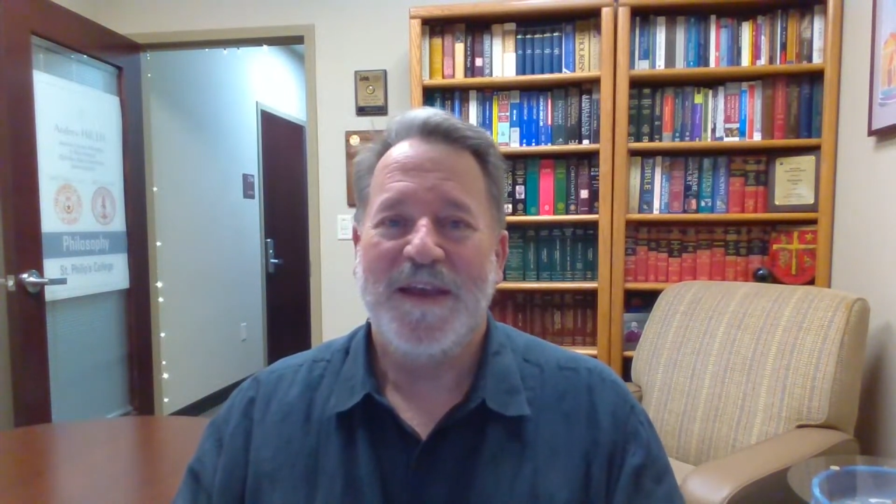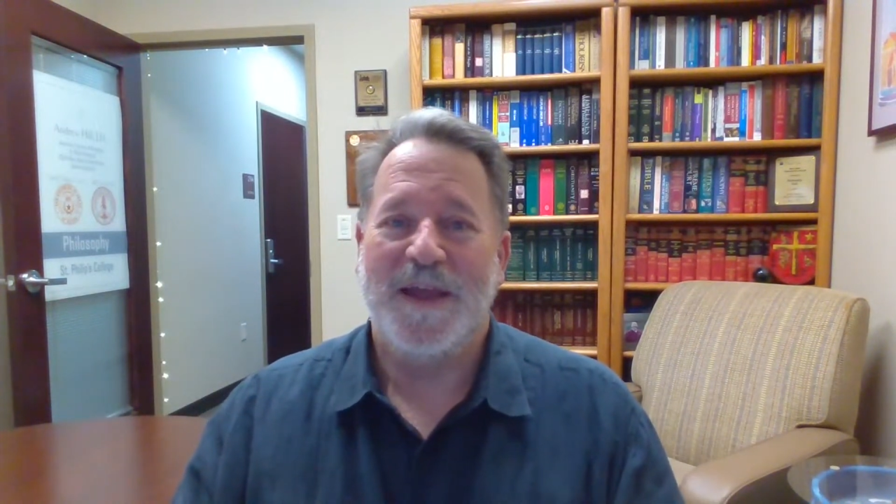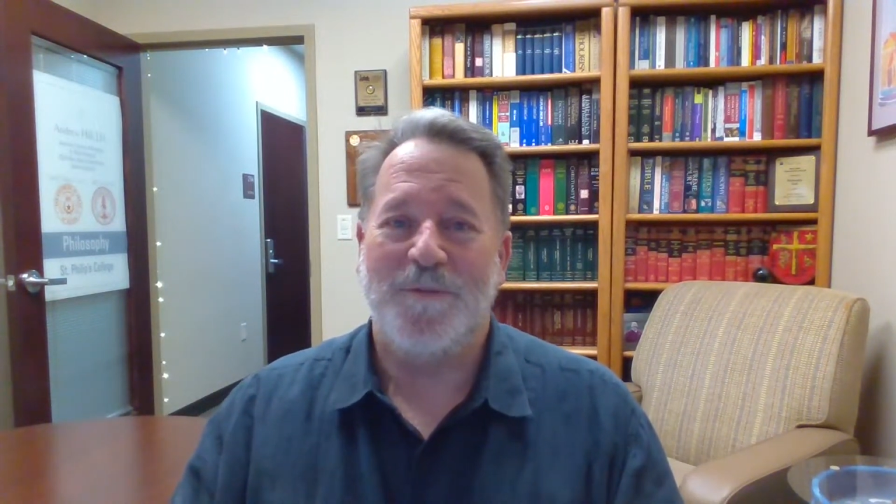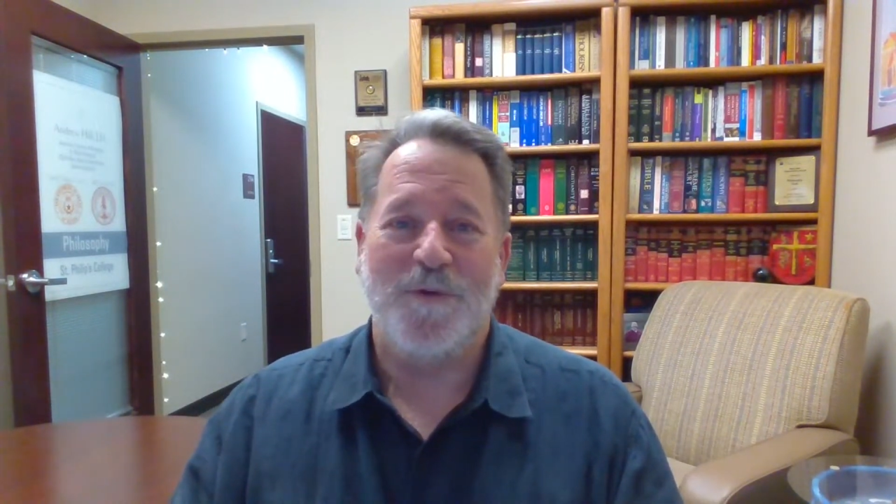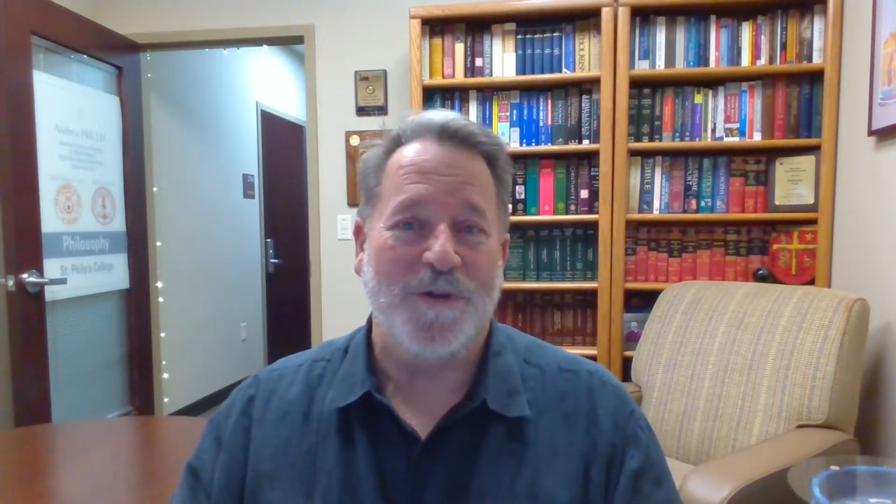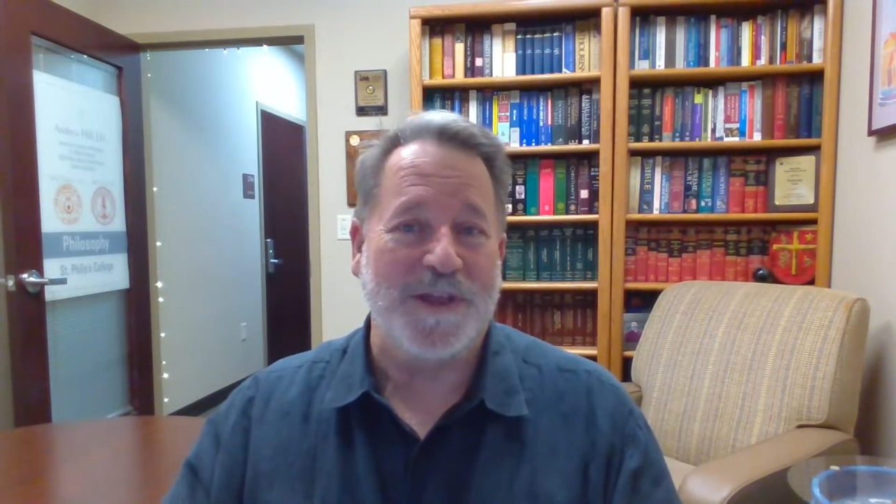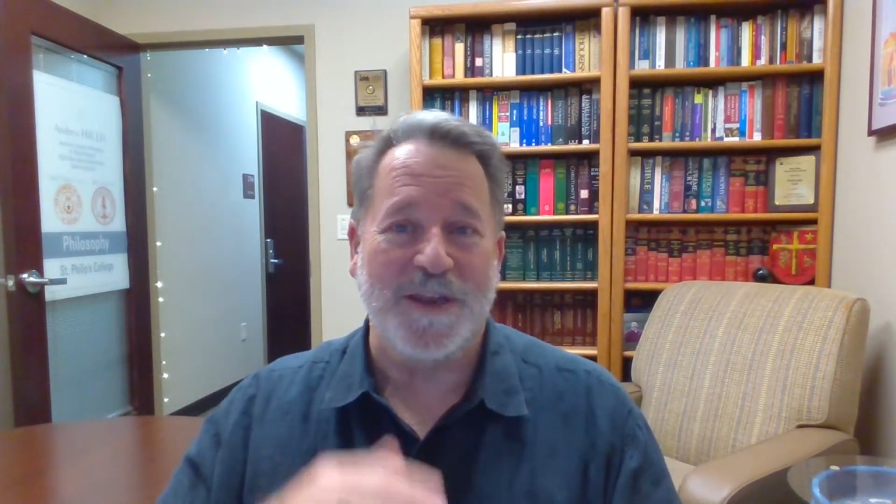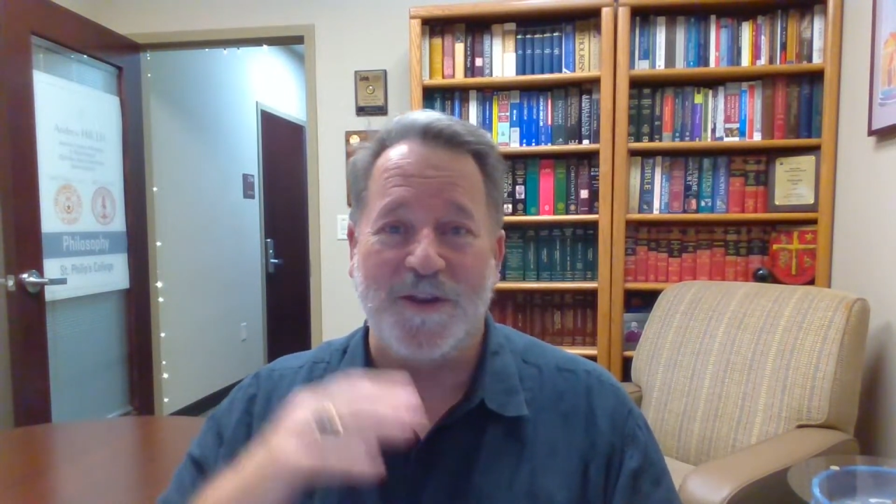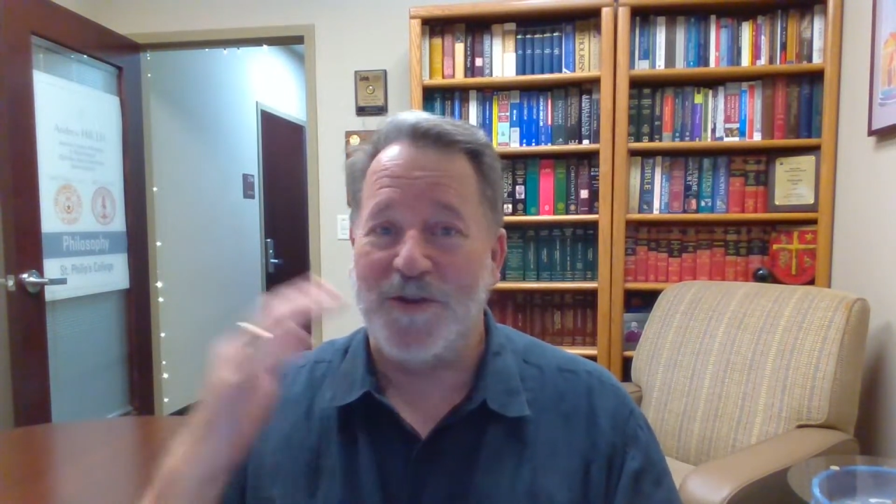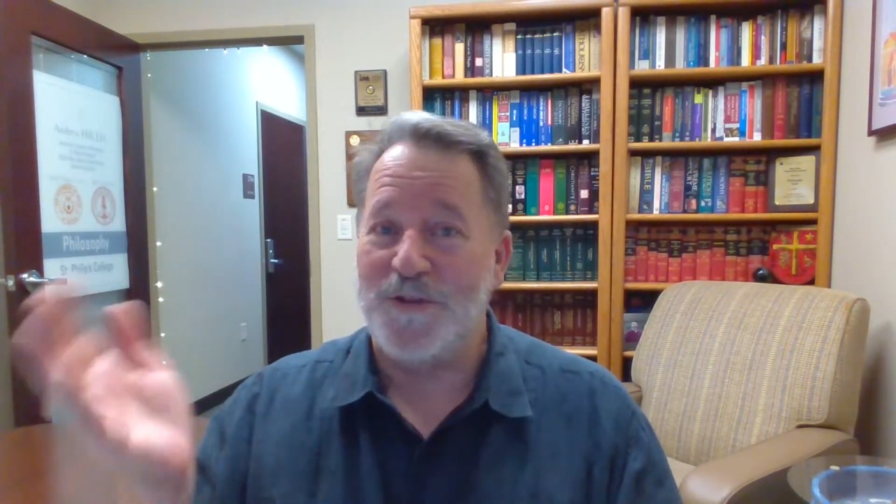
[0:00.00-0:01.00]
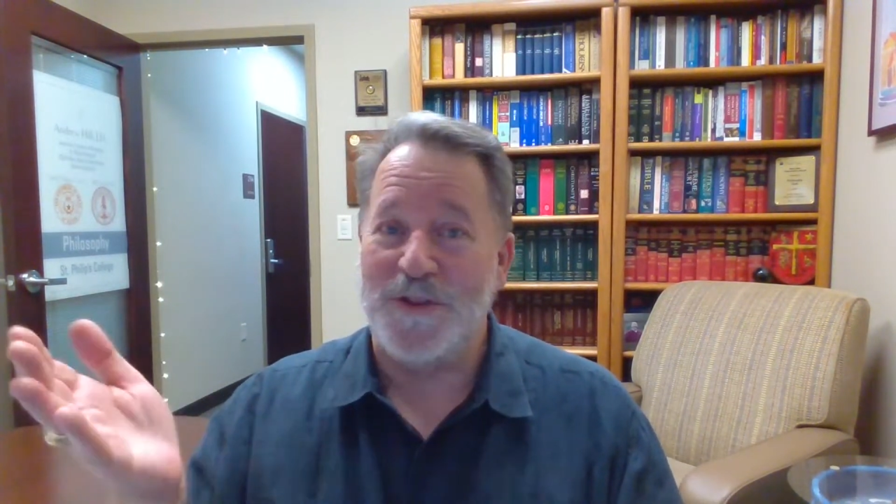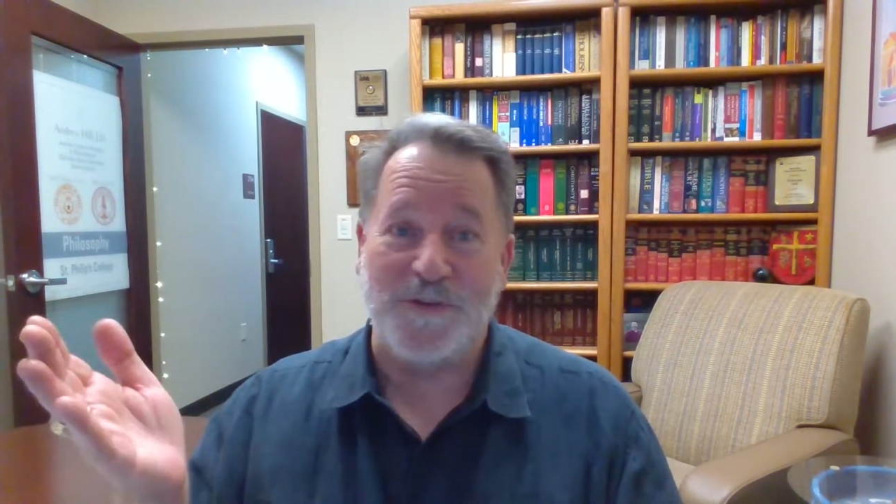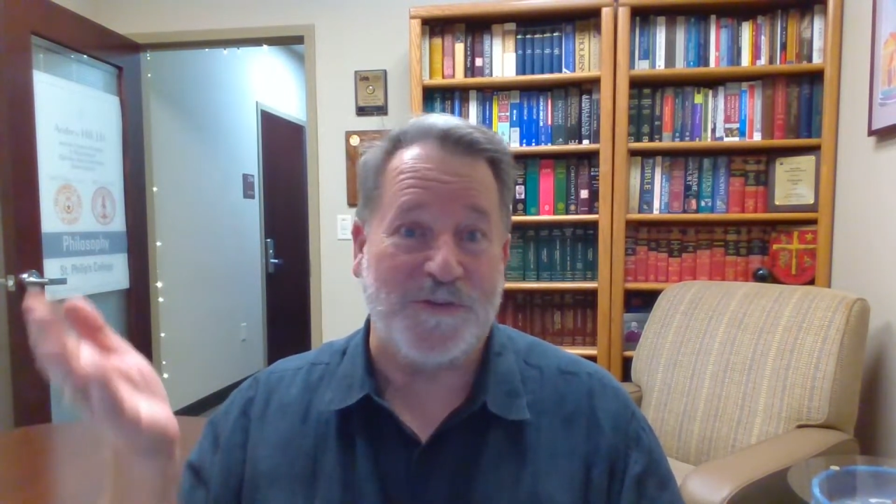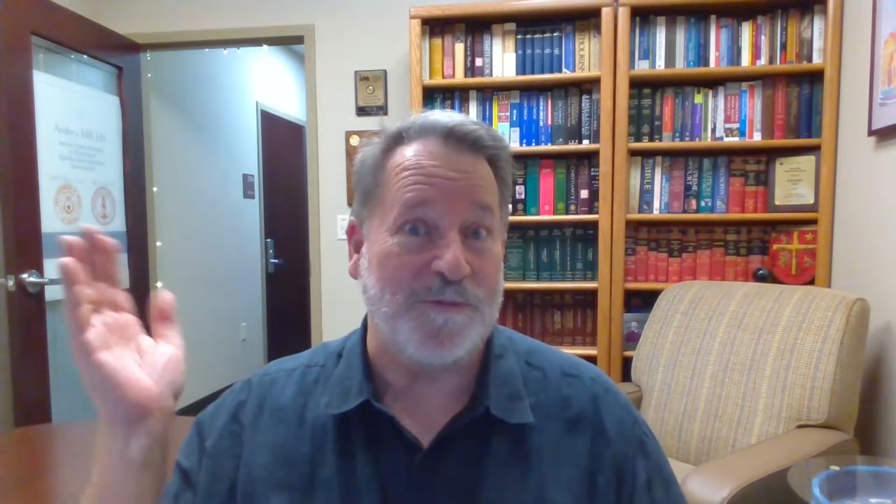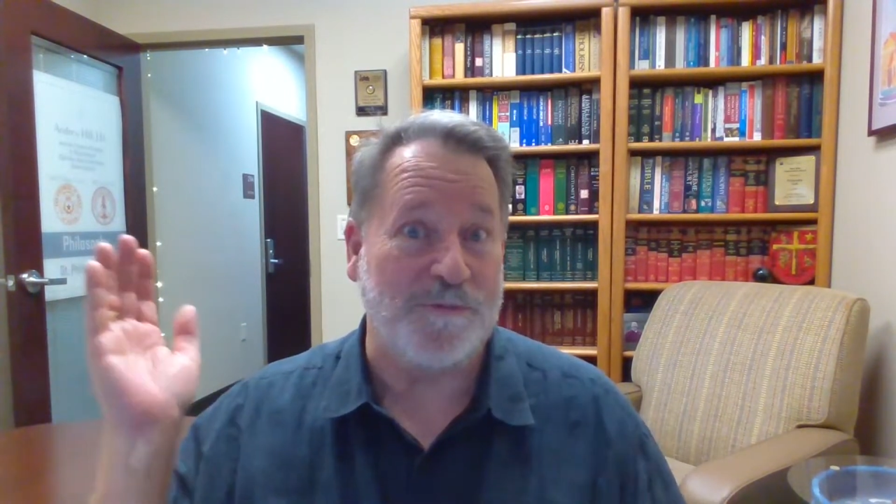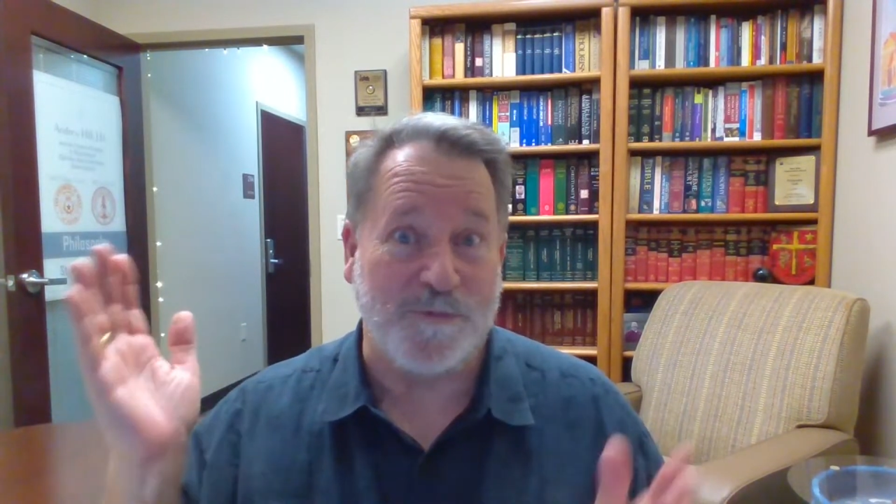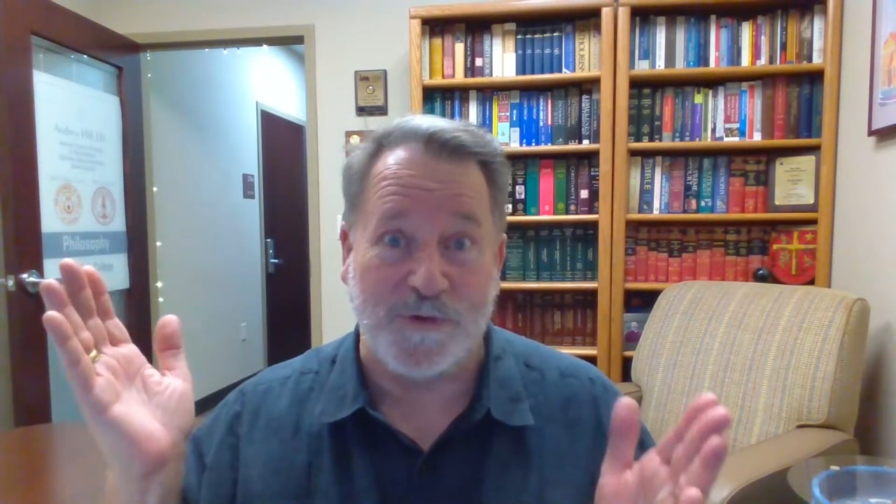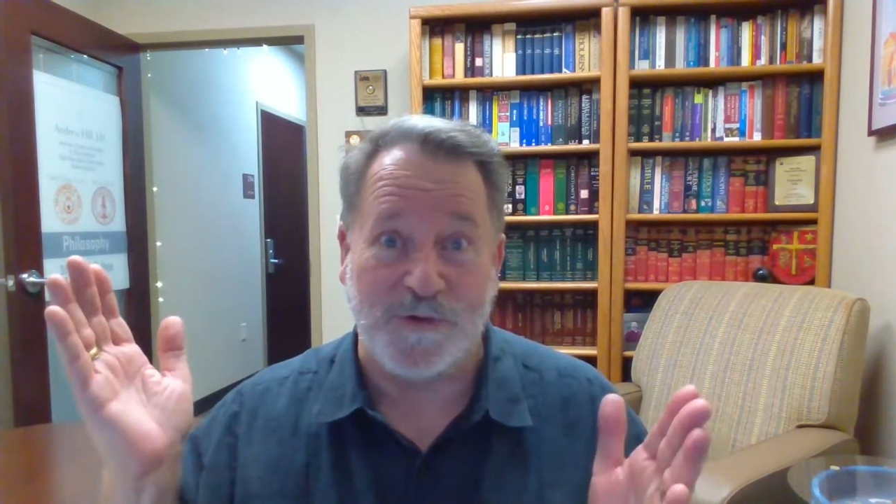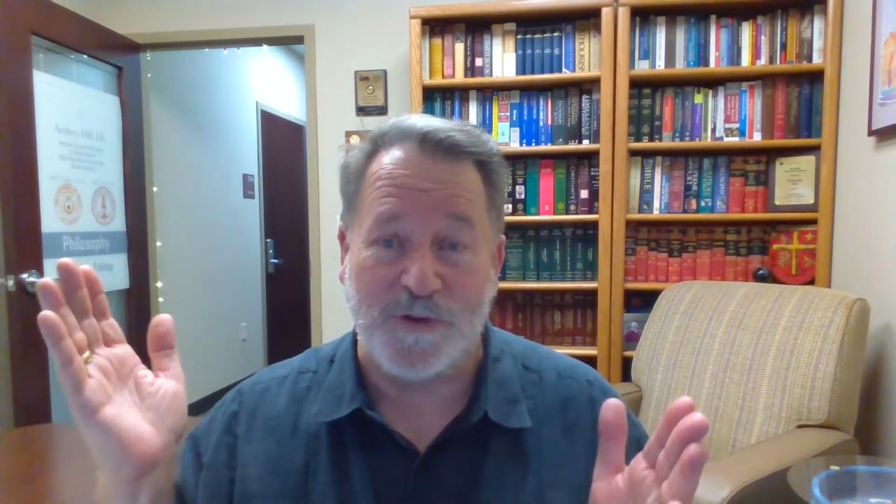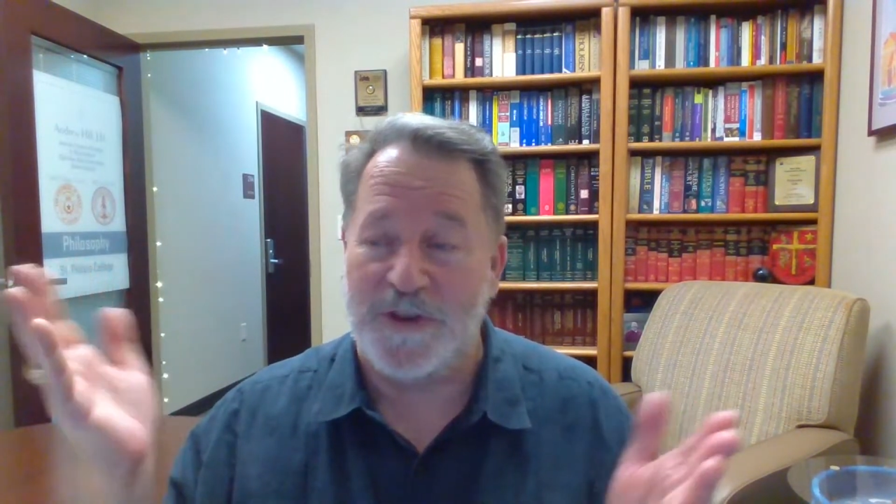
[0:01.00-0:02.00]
And we're only going to do this for